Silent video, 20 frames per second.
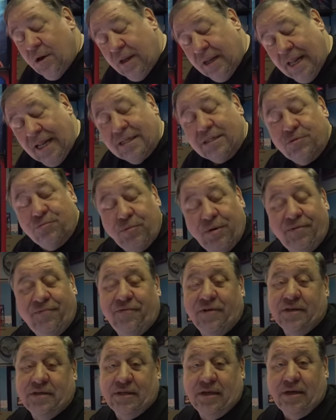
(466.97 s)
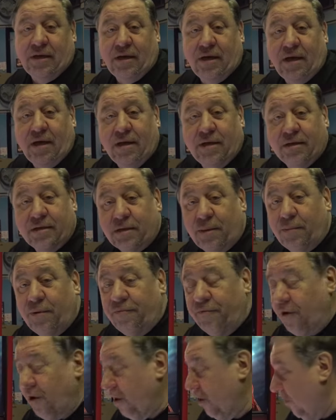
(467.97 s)
Let's revisit some
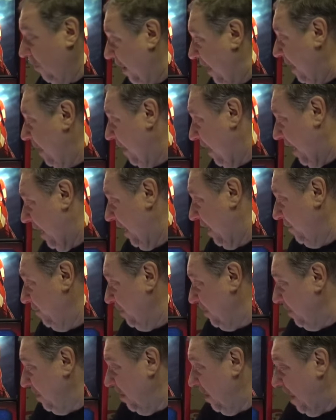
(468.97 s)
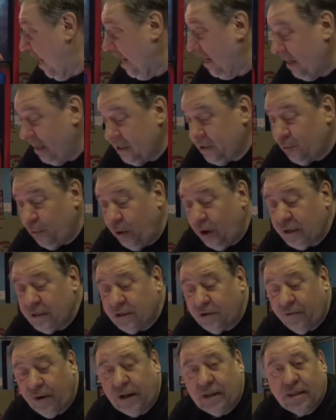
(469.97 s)
of our great games, and this was
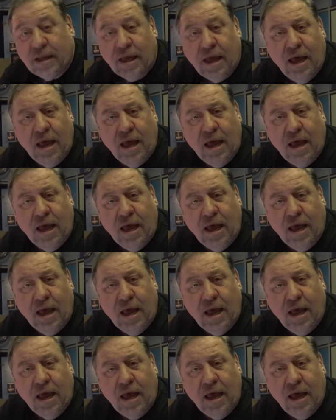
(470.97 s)
great.